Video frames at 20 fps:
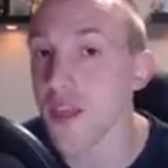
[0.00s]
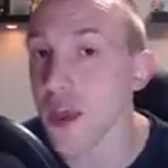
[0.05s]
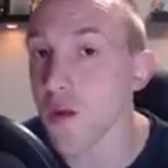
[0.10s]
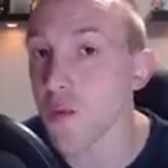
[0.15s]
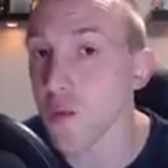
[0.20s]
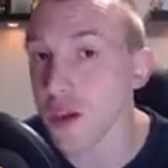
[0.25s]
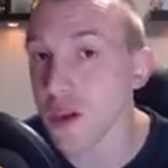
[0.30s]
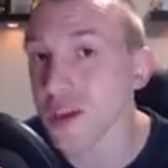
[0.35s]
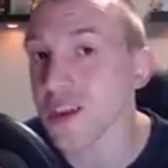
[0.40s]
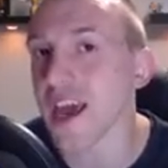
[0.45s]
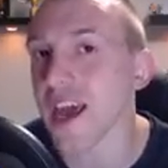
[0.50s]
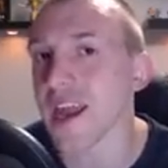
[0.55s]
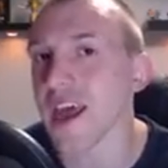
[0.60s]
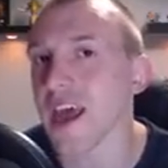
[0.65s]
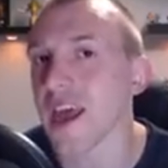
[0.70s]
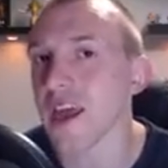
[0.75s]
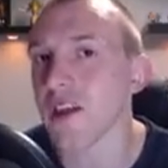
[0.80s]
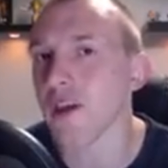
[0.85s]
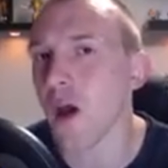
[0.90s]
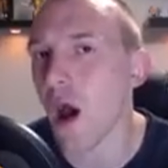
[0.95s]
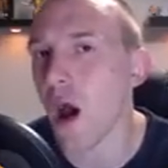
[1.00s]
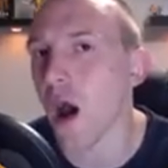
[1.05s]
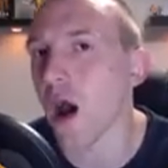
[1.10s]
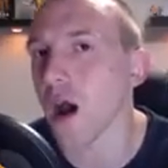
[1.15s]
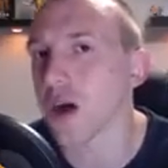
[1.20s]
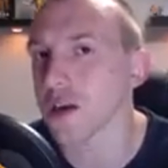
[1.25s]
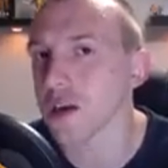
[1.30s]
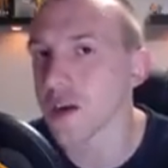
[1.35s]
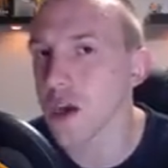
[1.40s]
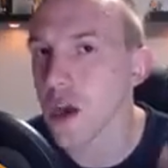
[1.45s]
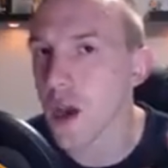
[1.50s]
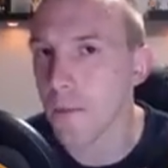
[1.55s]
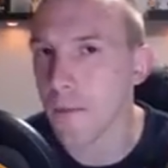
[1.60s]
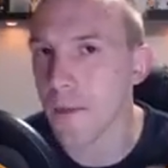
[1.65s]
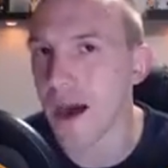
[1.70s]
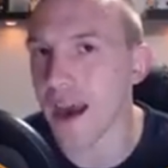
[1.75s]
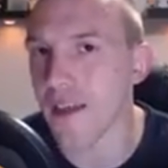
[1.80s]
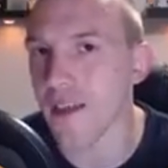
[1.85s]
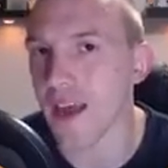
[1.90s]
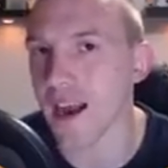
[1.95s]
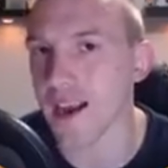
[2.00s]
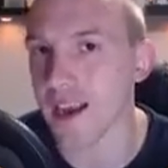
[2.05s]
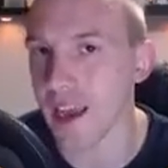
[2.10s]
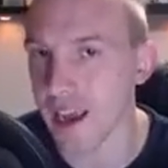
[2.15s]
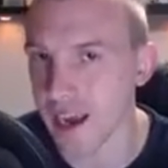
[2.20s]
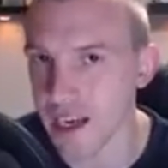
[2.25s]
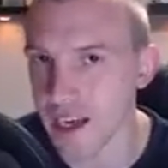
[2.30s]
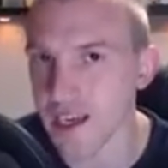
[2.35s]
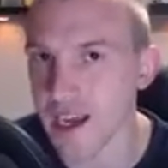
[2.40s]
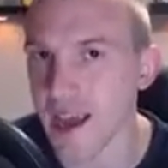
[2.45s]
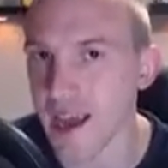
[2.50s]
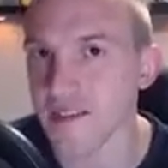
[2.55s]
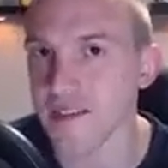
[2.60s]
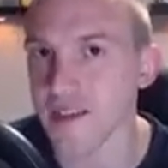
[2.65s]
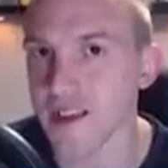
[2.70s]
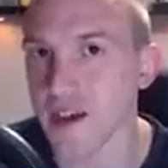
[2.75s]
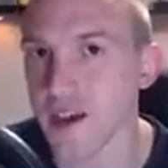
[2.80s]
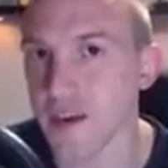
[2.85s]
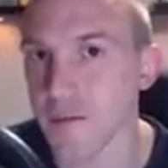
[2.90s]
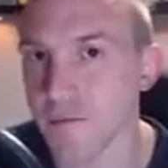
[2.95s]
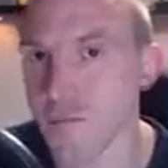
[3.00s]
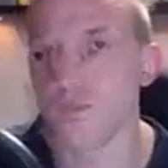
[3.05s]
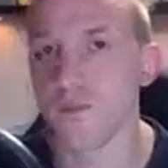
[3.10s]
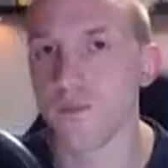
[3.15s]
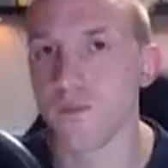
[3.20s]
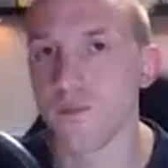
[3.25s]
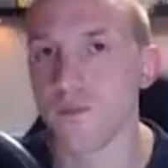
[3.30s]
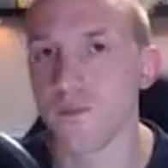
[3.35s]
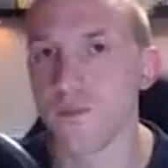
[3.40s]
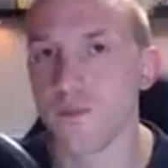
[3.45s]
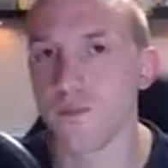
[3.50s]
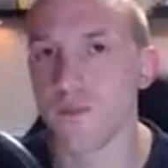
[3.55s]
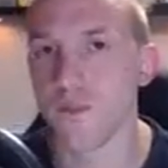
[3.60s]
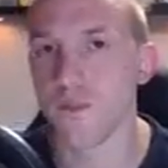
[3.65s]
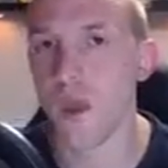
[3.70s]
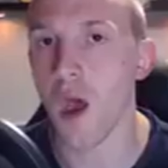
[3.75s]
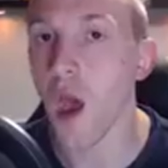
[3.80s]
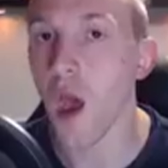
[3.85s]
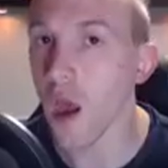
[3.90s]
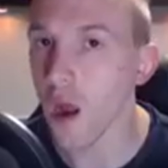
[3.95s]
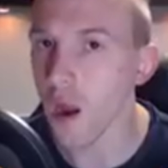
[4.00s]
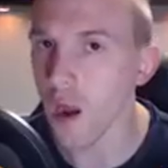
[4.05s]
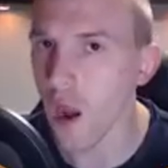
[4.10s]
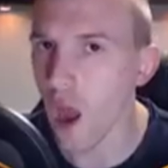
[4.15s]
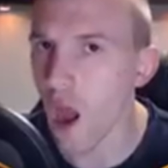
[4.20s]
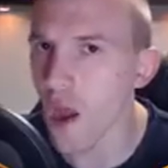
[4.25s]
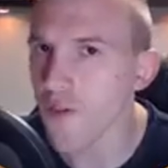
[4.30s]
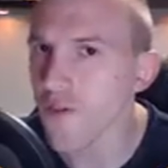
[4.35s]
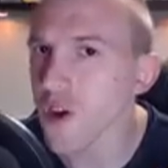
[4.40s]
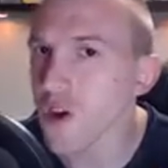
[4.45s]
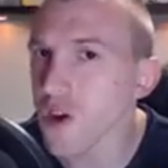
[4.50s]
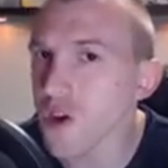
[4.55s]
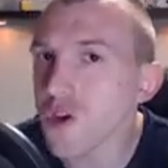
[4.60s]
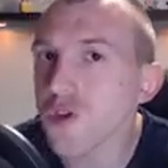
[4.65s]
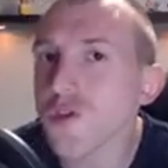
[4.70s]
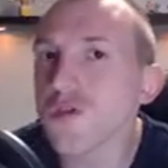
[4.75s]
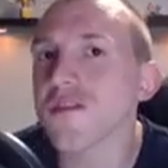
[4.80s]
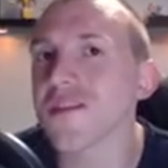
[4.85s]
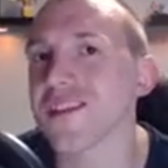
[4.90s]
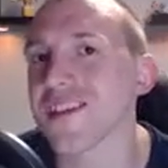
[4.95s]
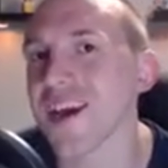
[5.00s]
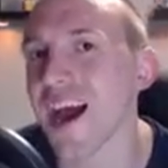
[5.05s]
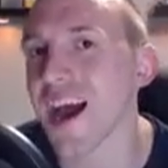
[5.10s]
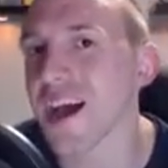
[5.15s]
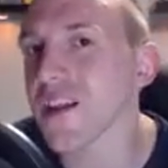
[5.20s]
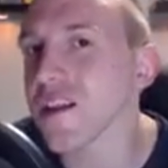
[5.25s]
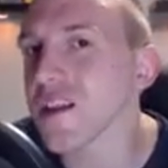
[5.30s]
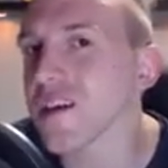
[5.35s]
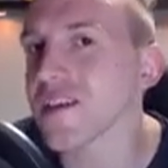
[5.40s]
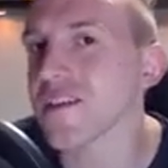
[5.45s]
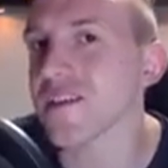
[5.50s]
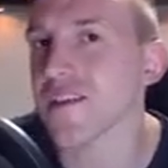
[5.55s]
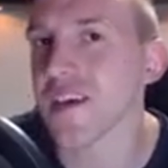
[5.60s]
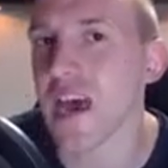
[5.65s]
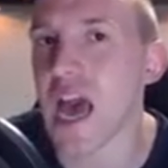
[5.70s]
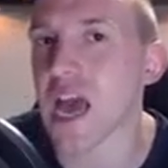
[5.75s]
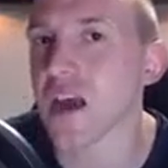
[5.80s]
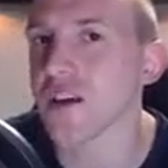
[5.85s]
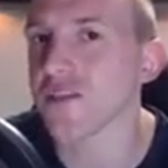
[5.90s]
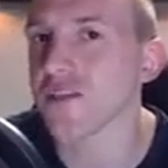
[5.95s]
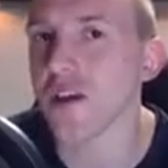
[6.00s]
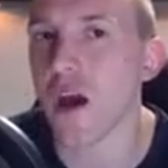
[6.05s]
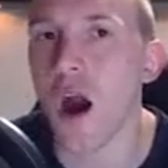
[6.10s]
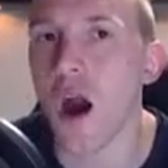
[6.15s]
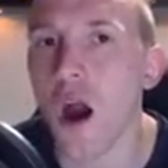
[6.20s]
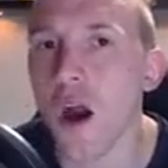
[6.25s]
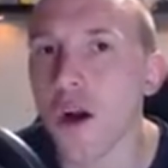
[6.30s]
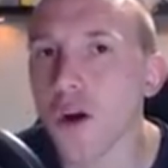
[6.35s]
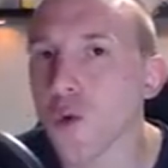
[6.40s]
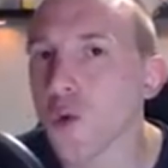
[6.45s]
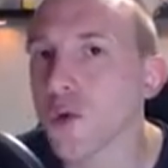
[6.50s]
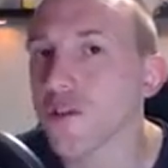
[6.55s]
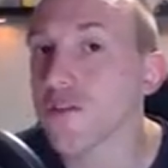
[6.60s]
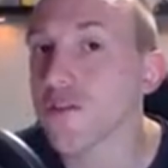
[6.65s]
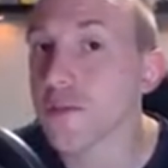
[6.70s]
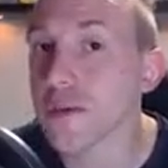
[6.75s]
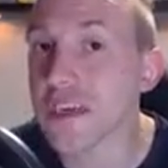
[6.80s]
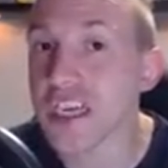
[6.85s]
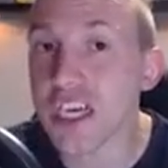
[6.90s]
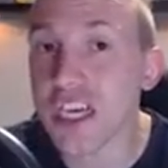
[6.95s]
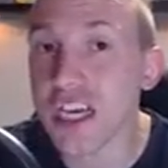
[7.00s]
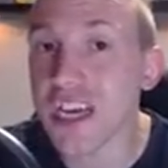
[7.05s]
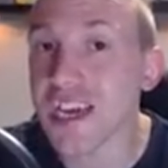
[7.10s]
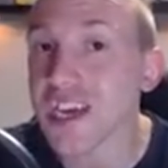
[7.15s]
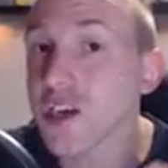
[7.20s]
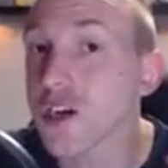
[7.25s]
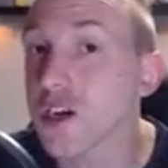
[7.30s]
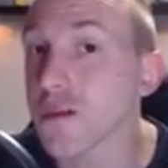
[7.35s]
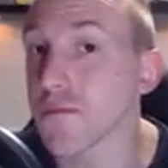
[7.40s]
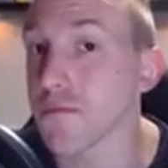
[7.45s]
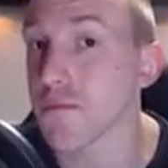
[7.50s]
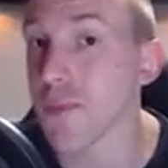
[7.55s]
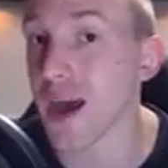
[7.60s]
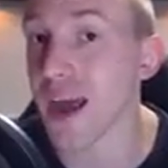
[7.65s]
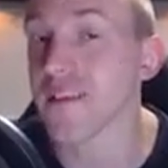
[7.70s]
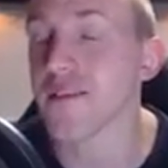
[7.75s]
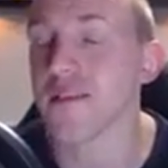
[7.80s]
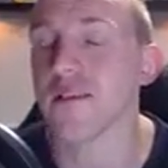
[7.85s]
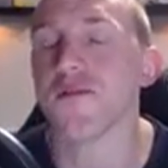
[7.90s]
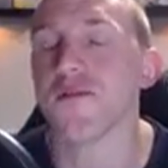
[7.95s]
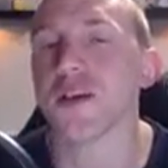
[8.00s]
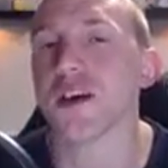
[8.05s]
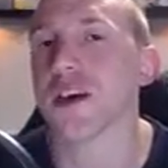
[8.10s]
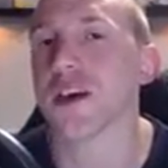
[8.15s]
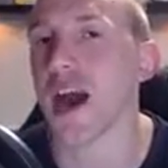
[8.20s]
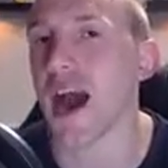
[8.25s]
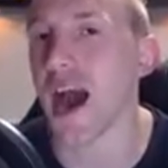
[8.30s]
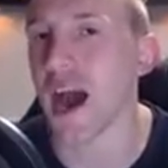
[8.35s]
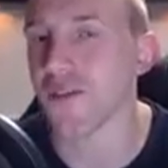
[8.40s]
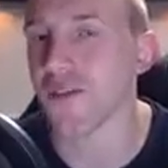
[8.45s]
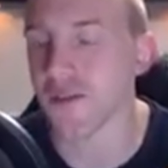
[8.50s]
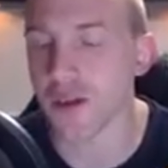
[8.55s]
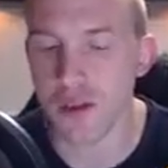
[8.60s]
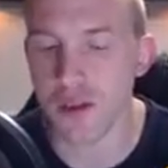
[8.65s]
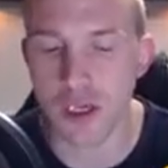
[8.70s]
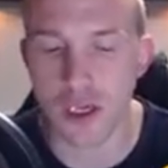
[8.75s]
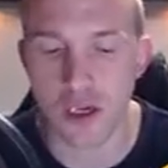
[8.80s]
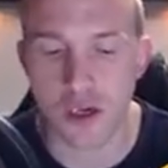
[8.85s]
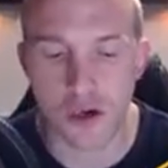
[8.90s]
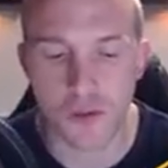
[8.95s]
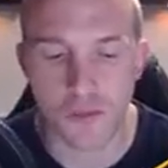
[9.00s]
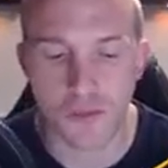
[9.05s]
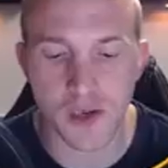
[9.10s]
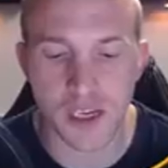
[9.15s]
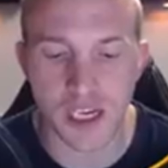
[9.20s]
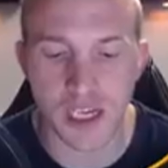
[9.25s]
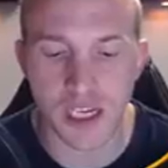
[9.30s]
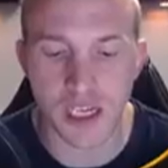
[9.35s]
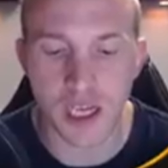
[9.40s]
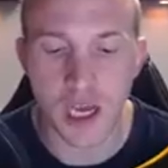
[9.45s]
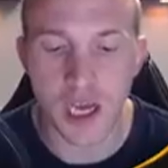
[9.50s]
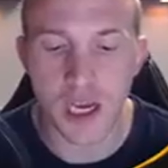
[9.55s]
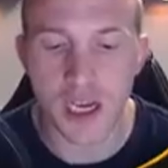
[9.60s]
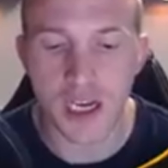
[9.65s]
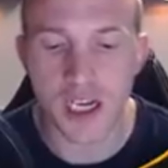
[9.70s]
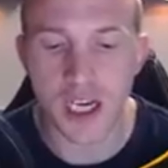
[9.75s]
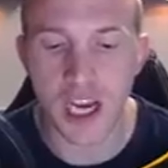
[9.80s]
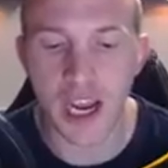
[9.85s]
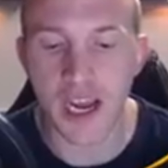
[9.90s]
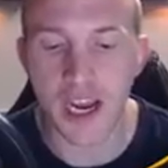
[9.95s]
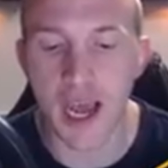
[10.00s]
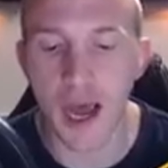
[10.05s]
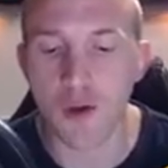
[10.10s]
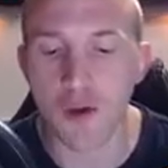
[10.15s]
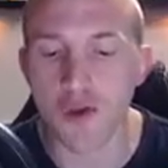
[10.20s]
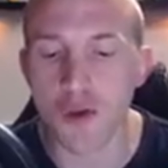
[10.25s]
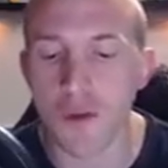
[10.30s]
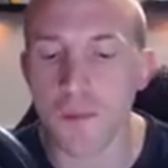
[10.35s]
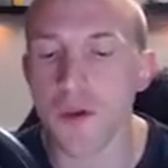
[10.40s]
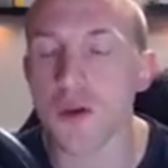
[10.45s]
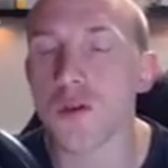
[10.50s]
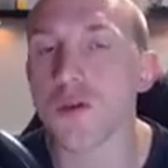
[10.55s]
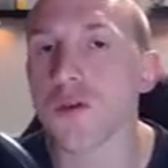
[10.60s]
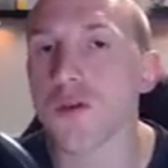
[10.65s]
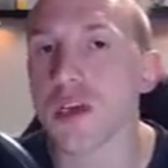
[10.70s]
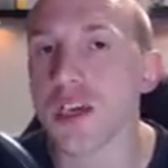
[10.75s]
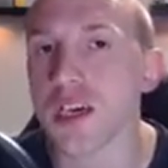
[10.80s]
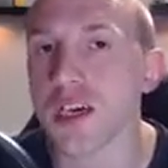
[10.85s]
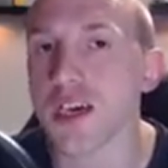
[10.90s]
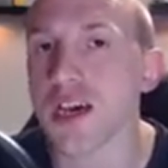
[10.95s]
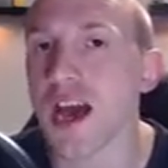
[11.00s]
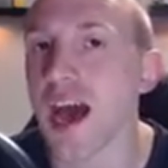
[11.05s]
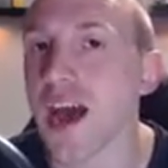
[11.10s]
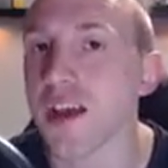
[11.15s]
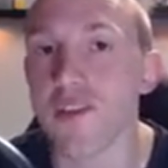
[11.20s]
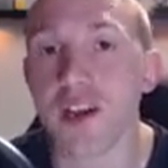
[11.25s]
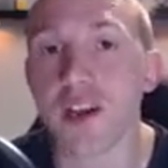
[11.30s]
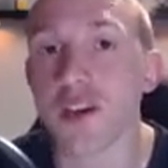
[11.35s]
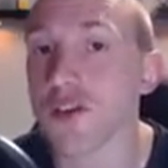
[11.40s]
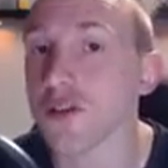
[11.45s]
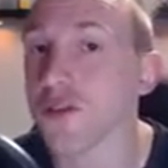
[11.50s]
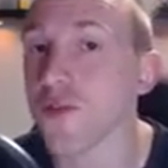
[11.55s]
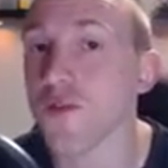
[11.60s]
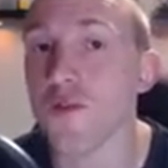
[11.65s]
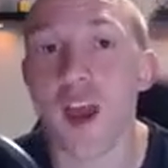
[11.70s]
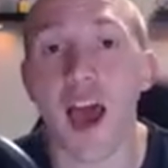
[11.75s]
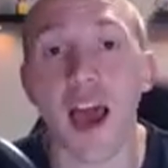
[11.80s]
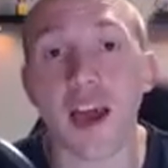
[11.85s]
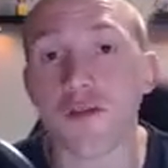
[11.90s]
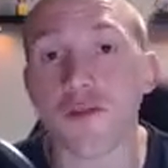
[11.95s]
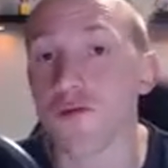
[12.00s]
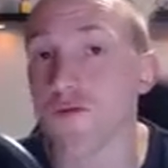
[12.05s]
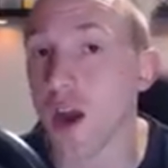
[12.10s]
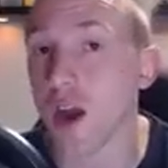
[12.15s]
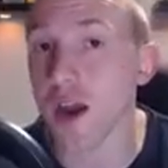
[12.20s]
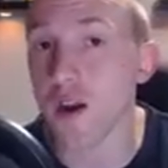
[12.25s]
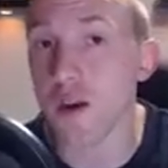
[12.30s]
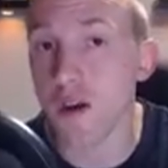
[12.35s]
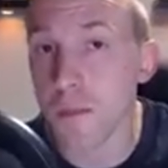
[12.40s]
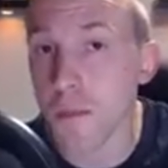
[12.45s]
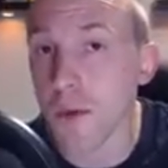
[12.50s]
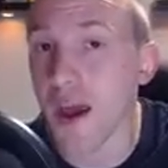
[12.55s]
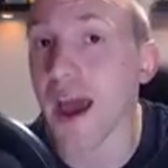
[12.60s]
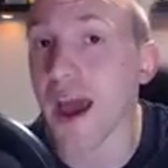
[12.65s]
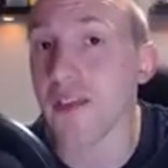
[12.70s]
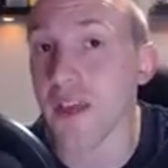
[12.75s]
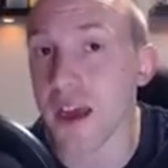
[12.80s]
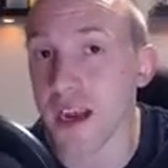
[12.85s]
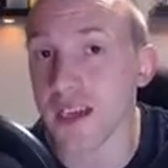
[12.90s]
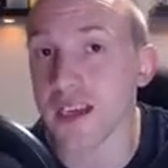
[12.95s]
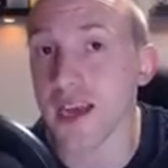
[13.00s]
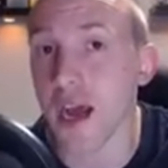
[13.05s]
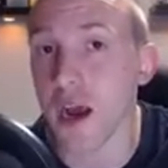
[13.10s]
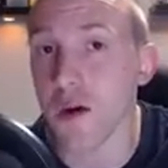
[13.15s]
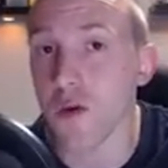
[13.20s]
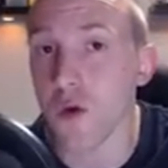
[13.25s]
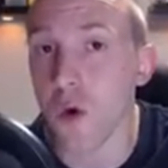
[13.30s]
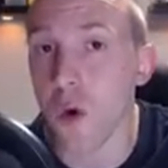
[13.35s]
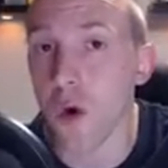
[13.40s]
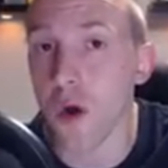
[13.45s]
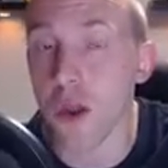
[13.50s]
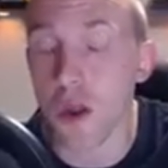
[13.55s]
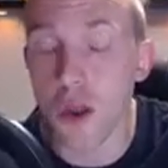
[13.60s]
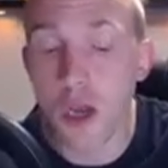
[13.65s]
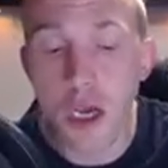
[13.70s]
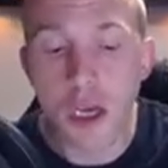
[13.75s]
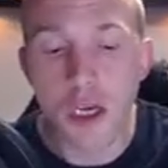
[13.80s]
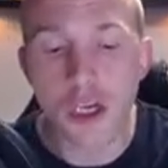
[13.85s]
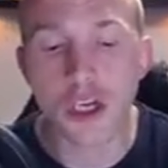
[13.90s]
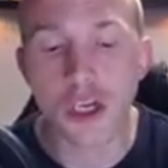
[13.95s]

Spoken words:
they will get hit hard by that Giga Tesla. Lava Loon style attacks are going to be changed massively after the update. Check out the balloon here as it just flies right on by that Town Hall